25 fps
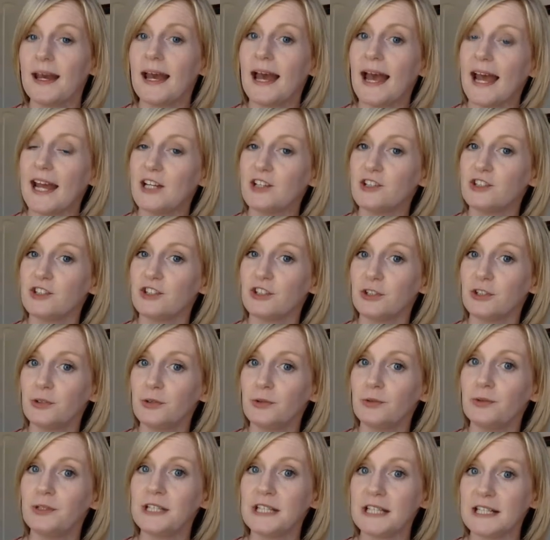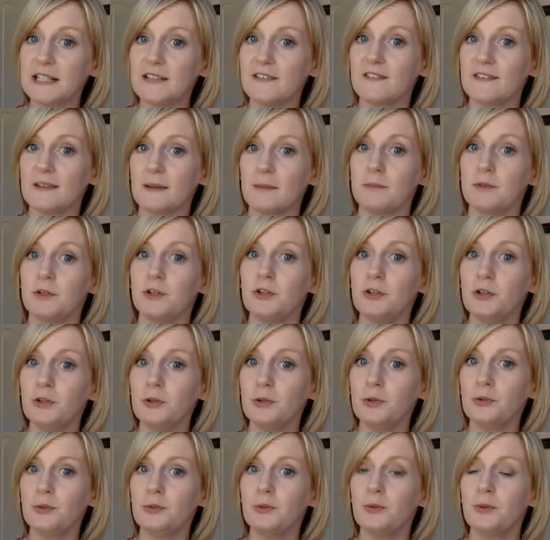and you need some
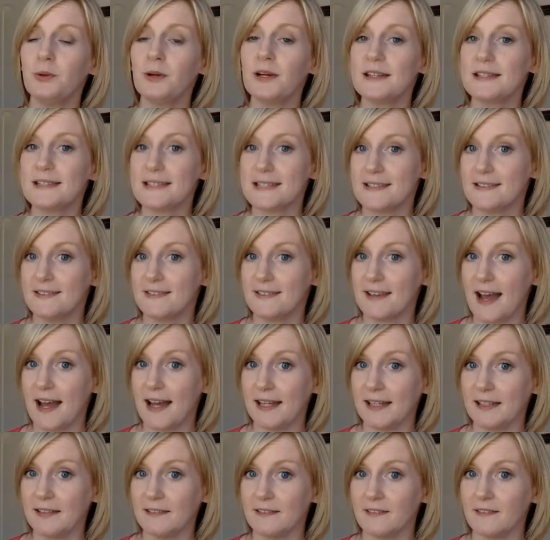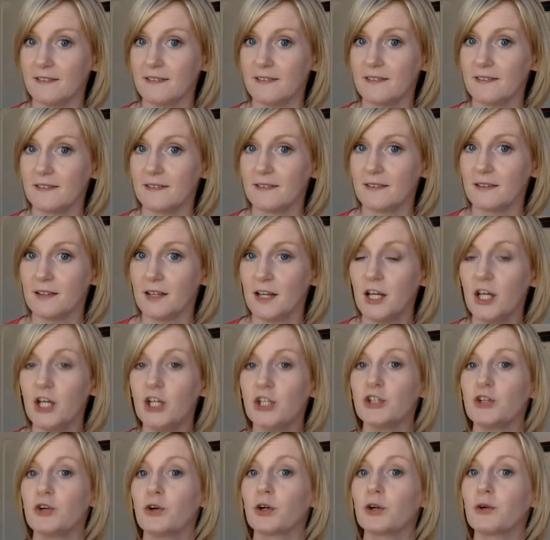new designs.
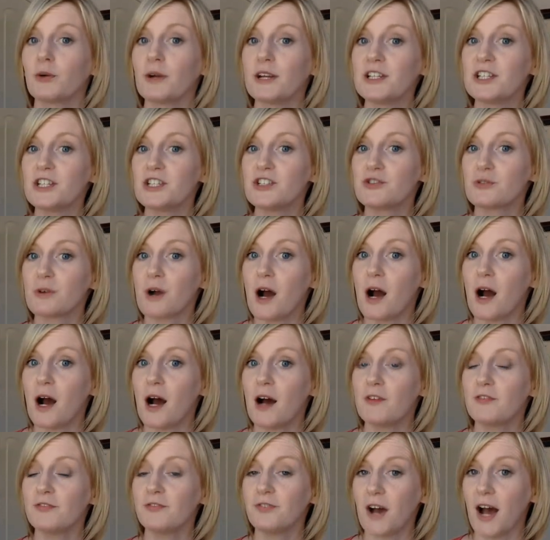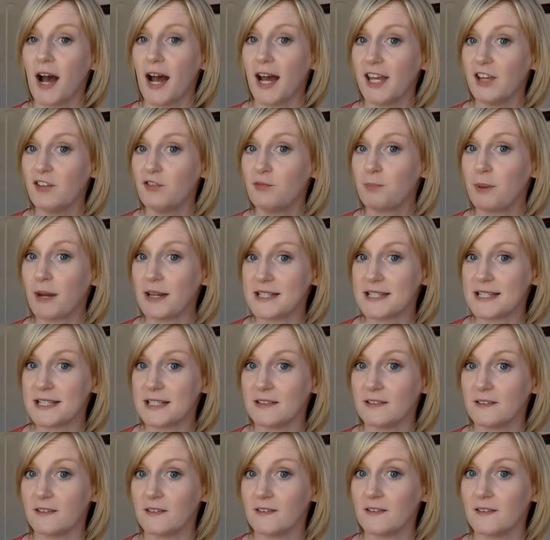You're going to draw 5
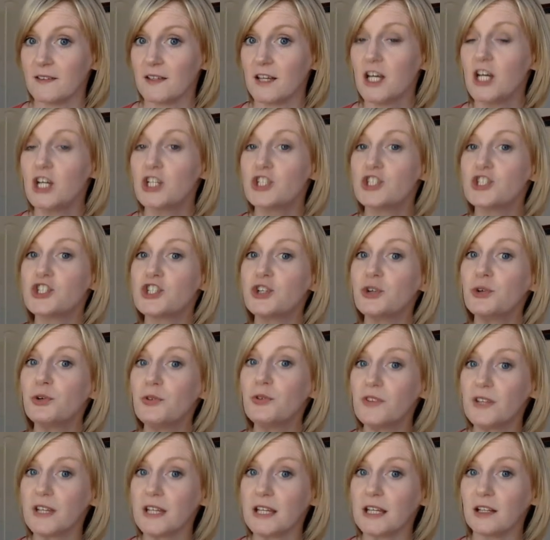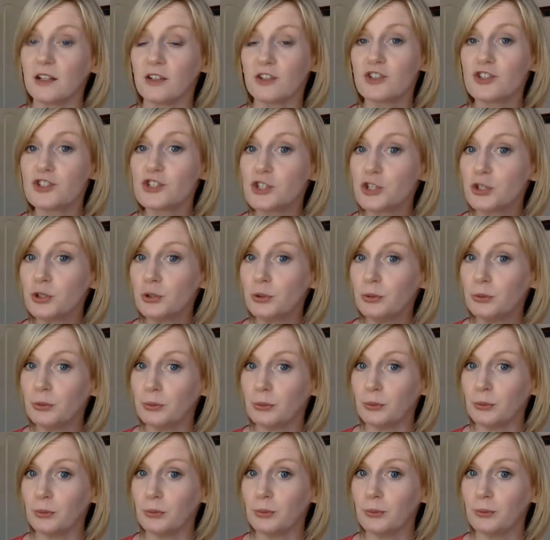buttons, choosing
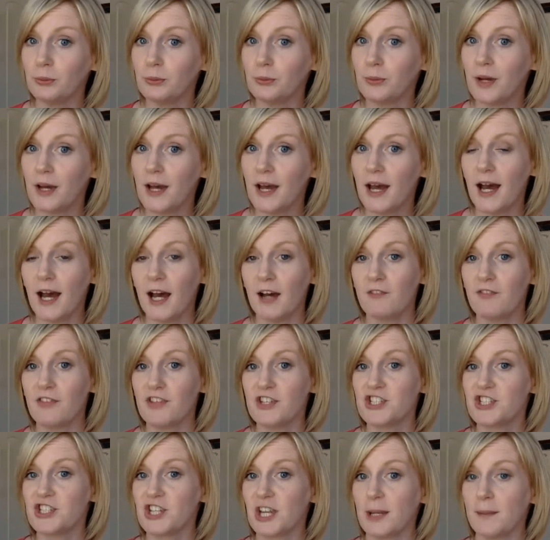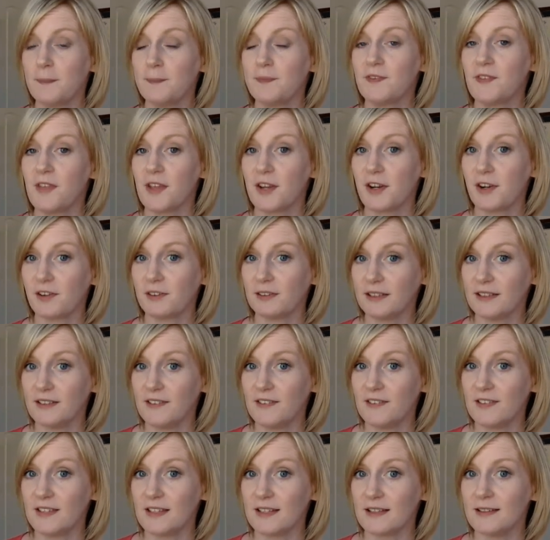2 of the shapes that are
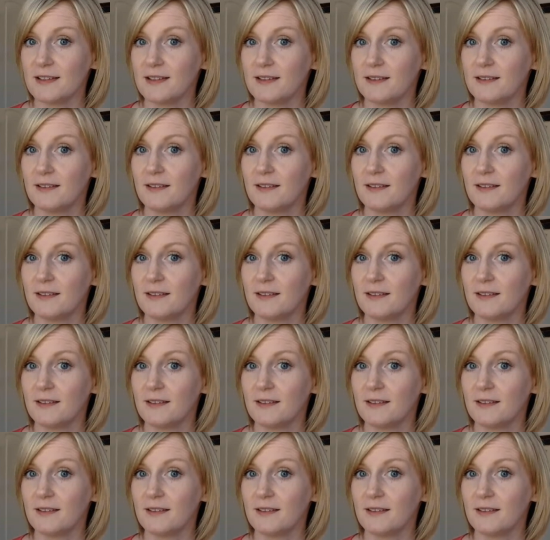listed.